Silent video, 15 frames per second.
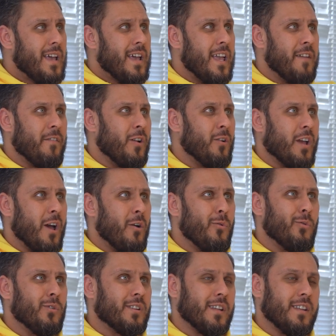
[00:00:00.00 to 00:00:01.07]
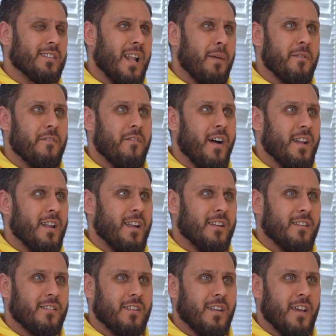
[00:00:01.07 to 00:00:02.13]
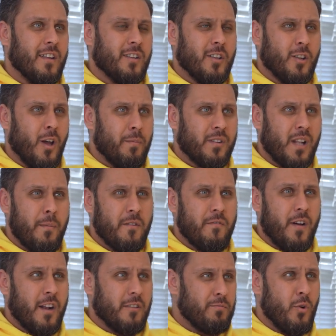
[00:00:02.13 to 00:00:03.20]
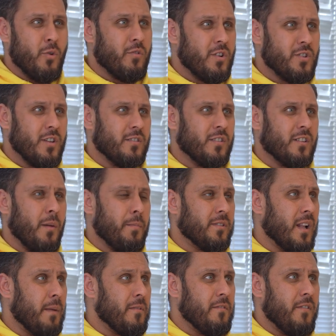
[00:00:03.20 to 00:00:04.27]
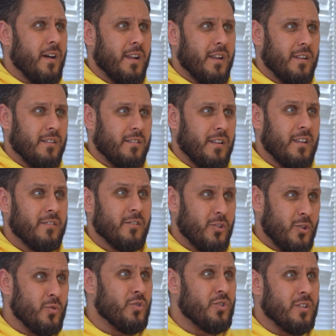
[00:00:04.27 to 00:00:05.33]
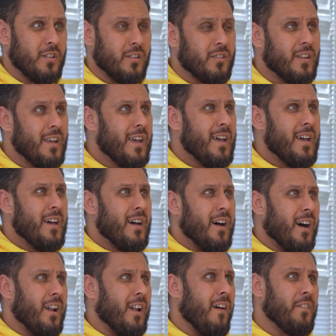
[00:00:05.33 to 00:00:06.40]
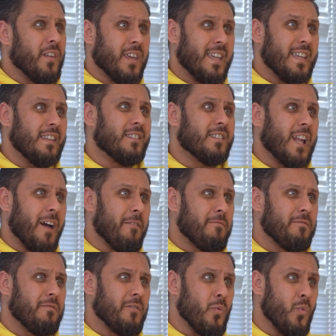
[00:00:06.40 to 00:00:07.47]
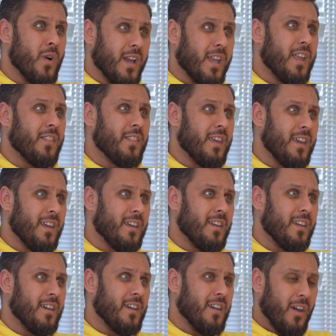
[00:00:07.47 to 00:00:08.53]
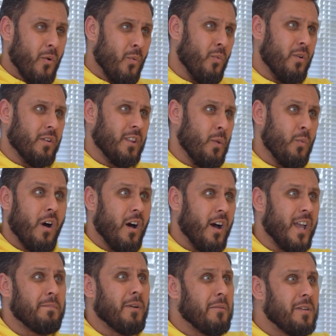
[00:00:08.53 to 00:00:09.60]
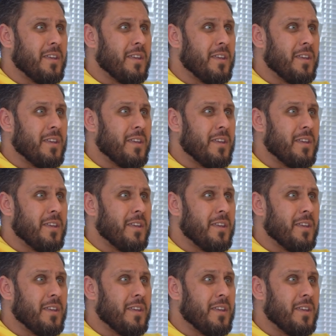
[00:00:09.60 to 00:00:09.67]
if I look at all the Islamic finance, the top Islamic finance brokerages, the top Islamic finance institutions, a lot of the key staff working there, they were hired by